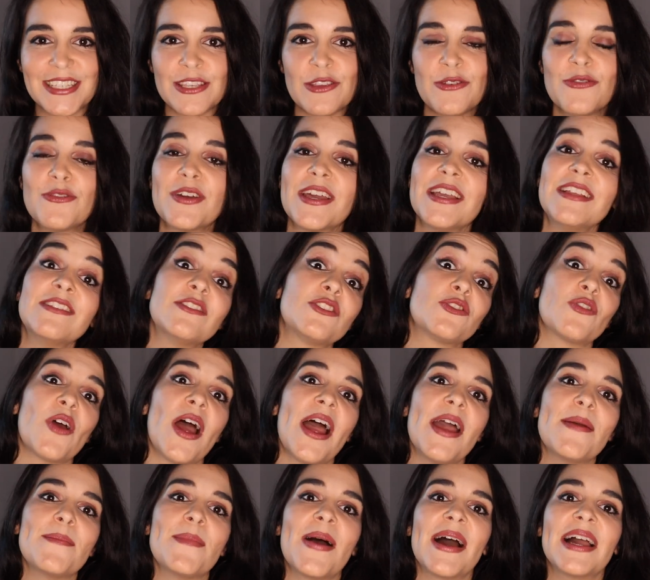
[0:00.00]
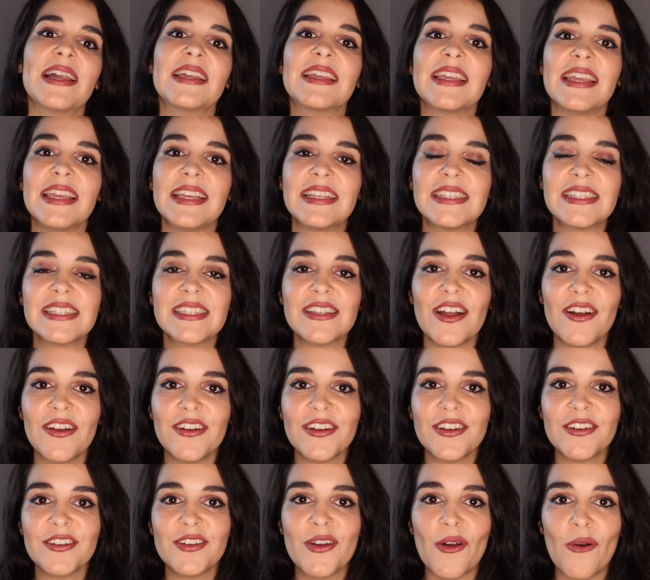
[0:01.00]
you can try my
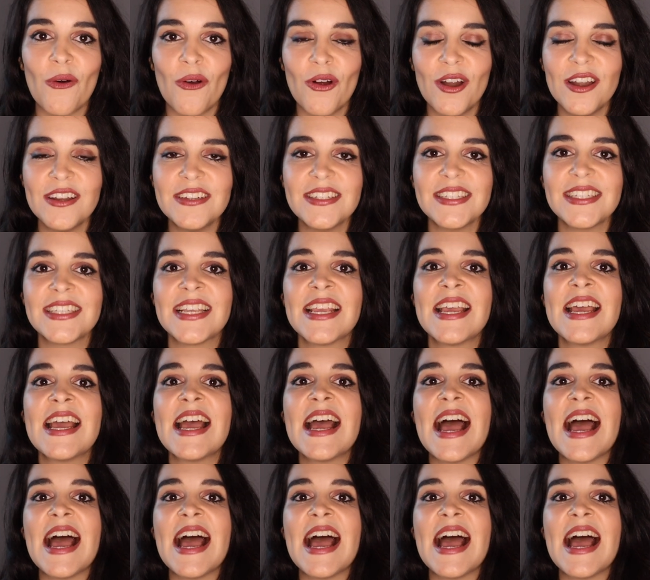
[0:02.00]
Kickstarter course.